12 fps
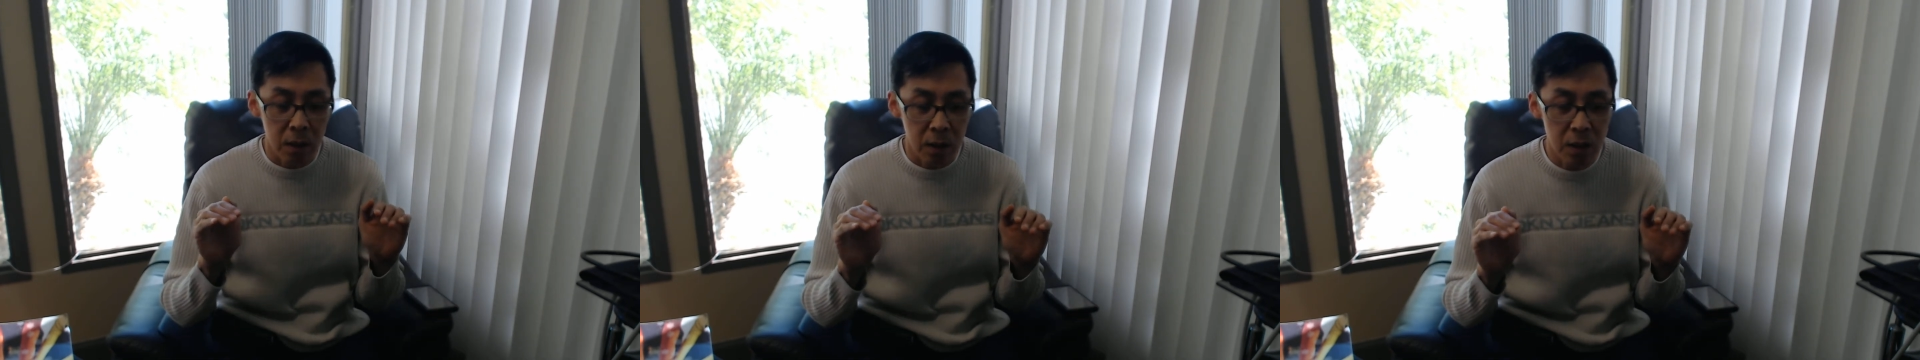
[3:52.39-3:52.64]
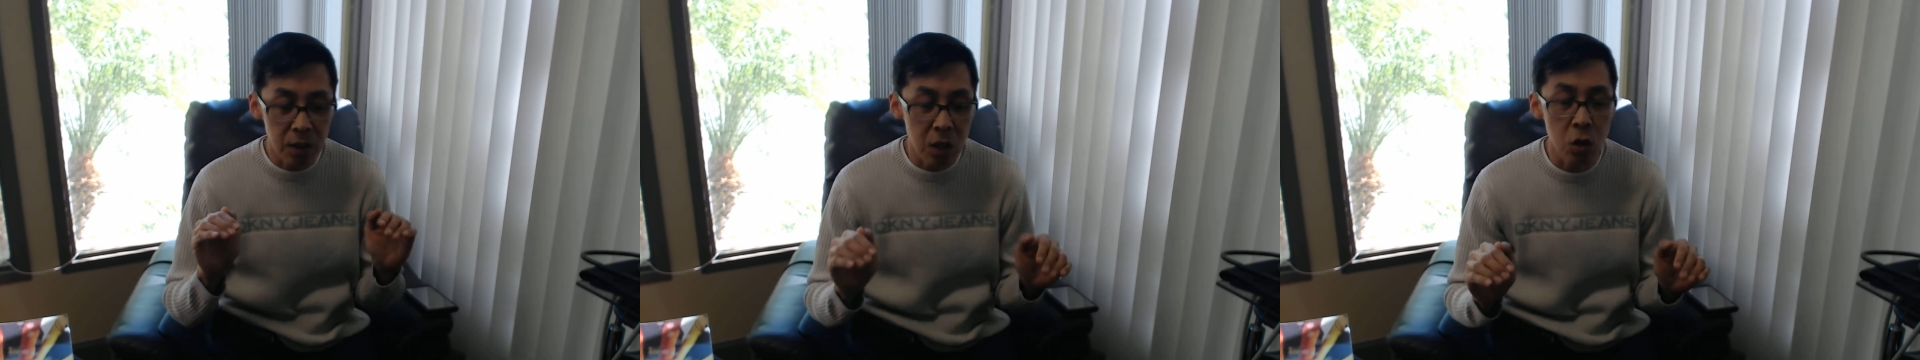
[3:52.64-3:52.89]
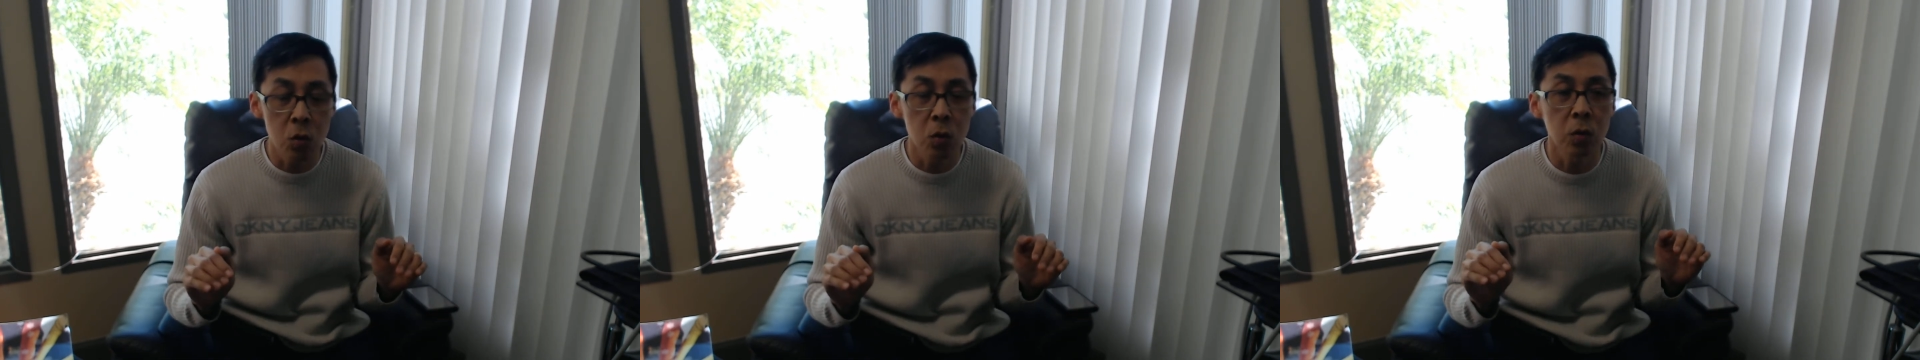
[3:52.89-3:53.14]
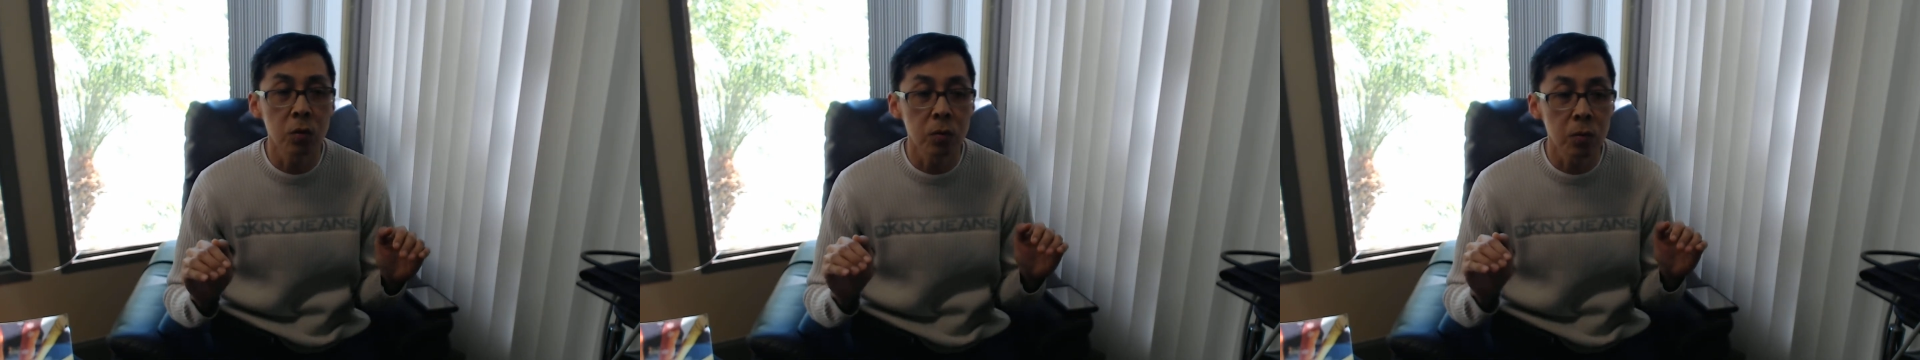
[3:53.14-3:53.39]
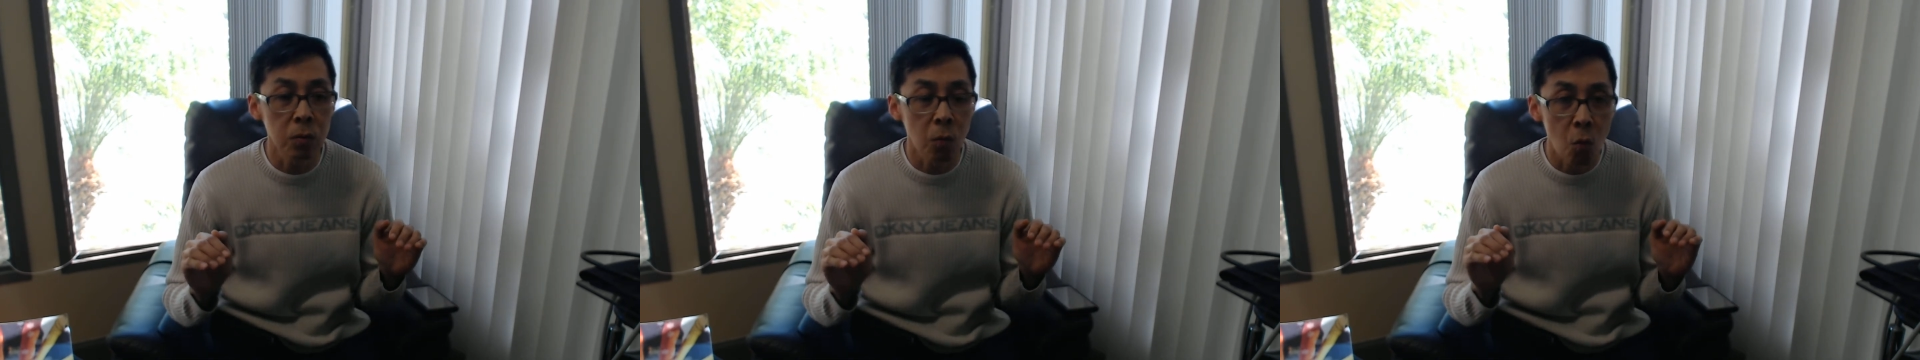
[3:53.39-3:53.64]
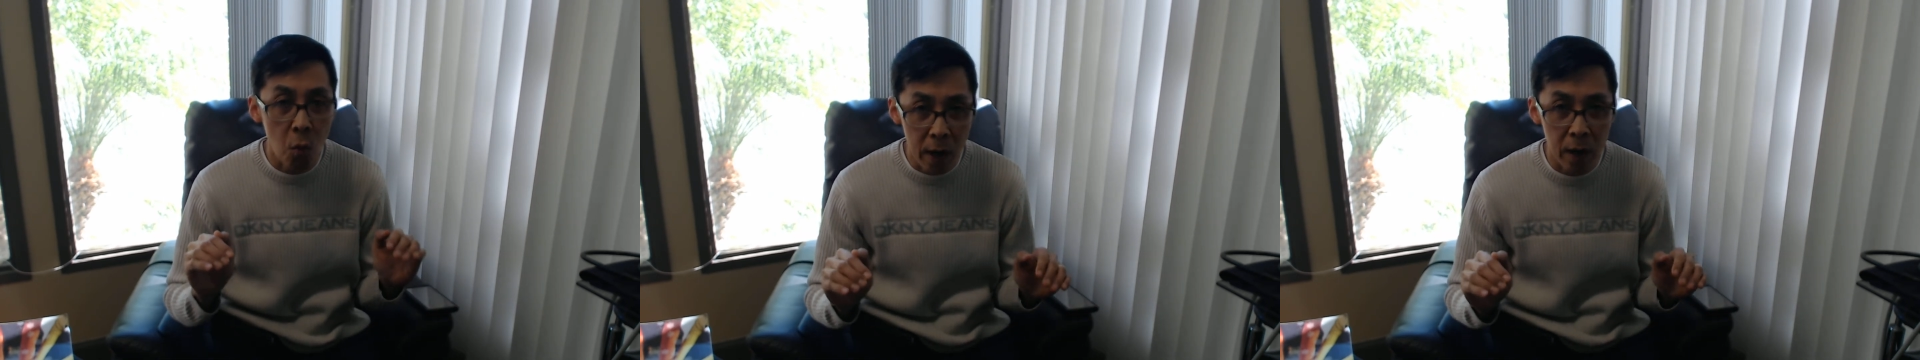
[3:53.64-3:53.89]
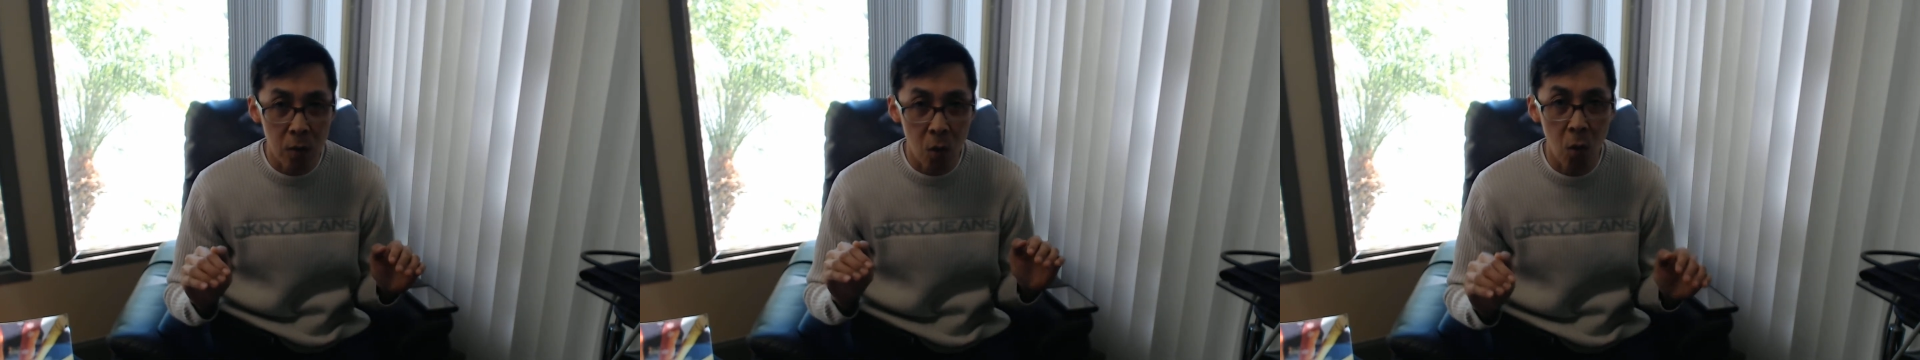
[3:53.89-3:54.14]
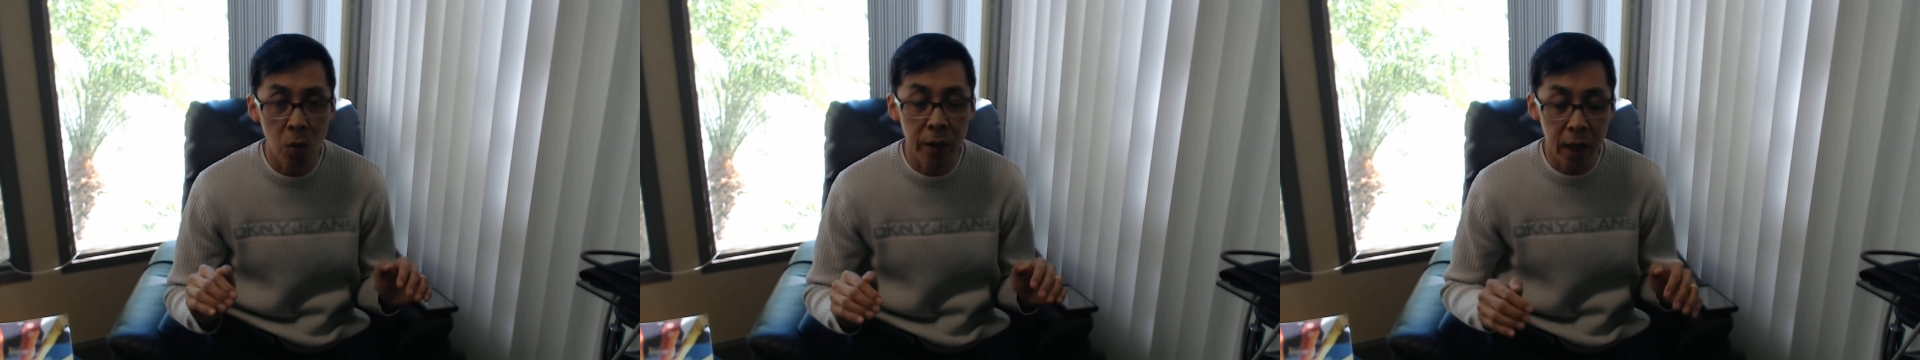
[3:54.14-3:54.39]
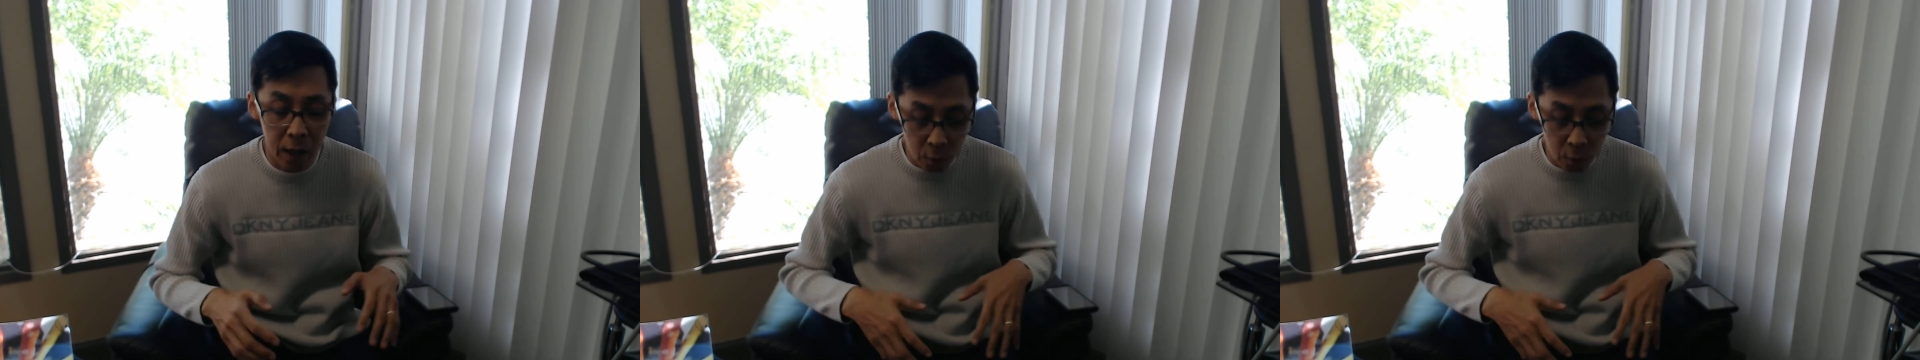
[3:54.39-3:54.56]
continual way the whole day,